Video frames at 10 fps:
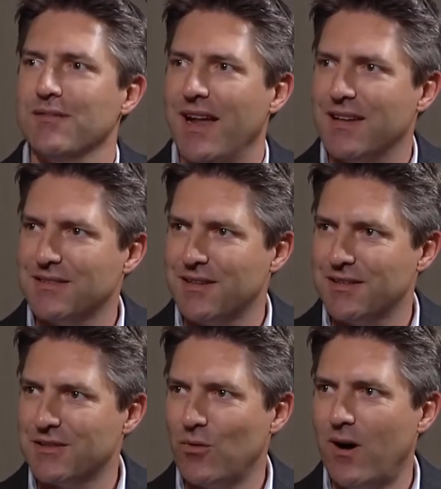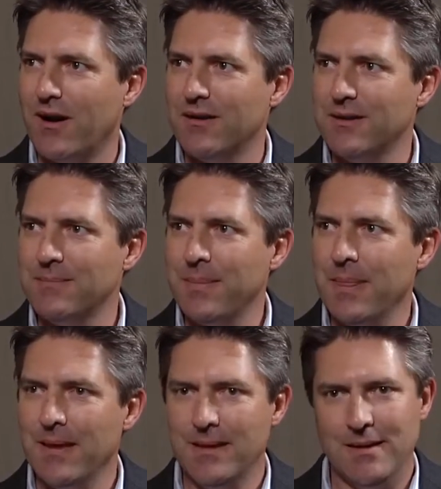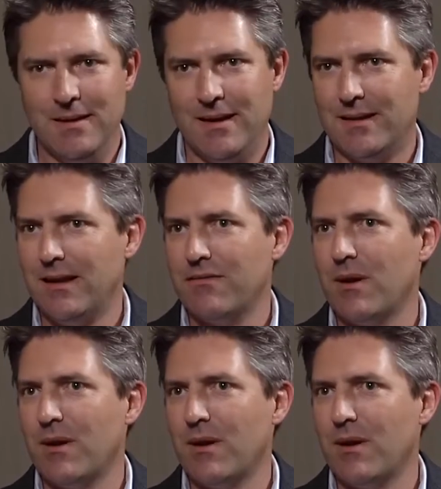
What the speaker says: of an asset that's acquired. And a lot of